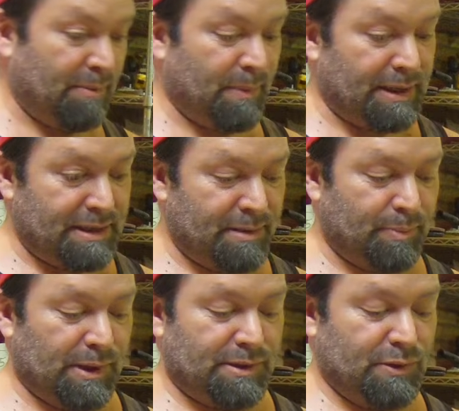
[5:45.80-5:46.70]
my
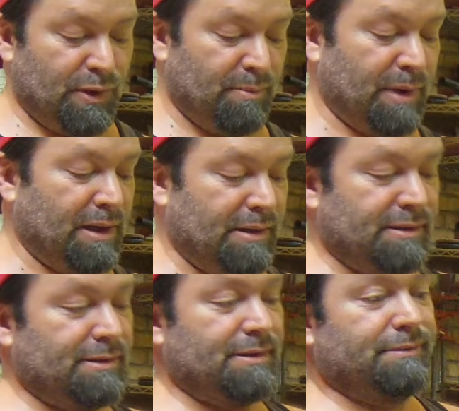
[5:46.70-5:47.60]
template to it
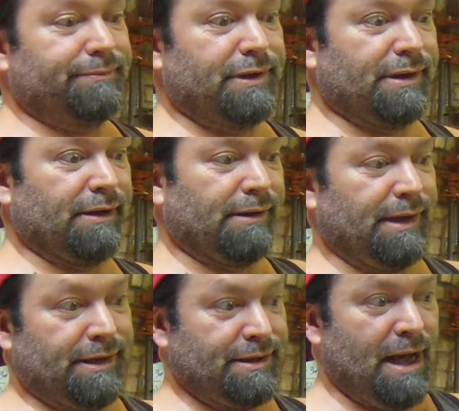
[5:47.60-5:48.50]
because clearly
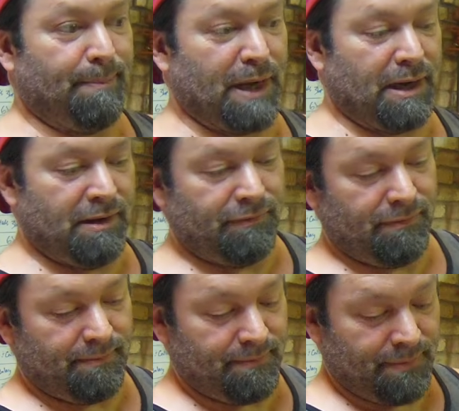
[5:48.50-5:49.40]
it's not big enough.
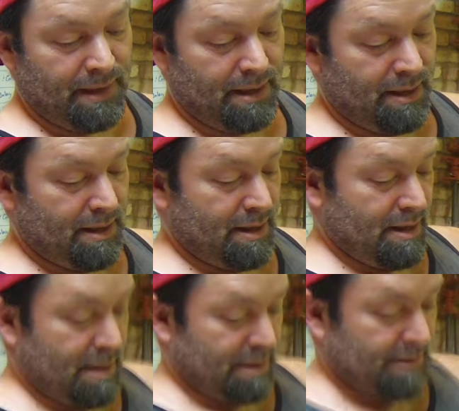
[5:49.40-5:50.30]

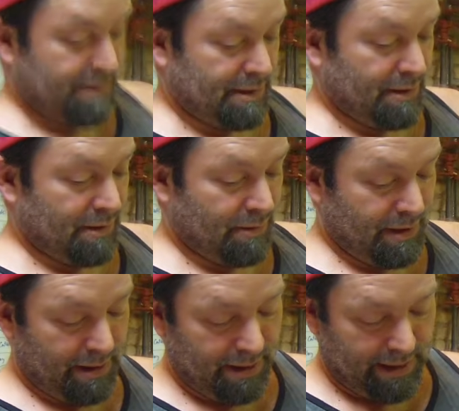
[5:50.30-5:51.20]
So
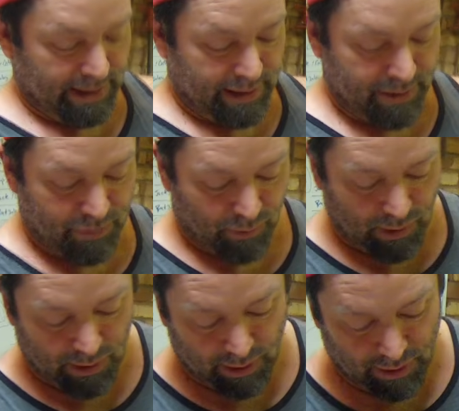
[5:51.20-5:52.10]
I can
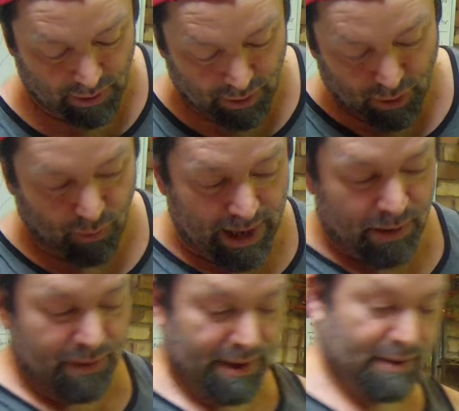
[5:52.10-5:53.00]
draw
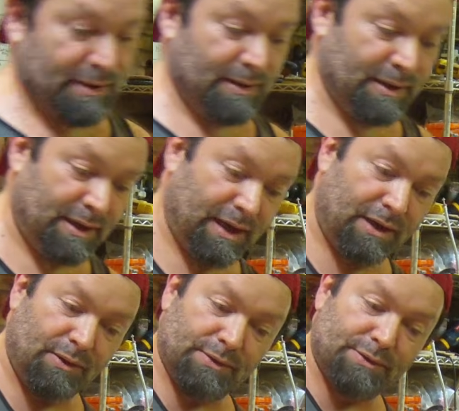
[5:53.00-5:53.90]
around it, and then I
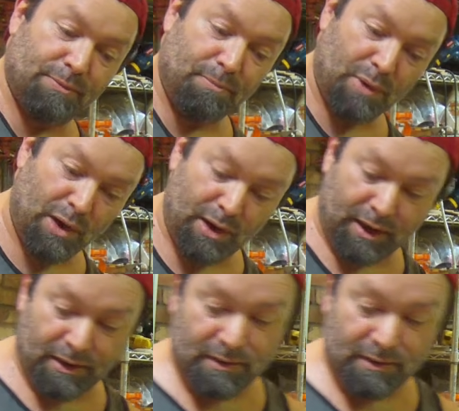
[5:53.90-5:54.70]
can also mark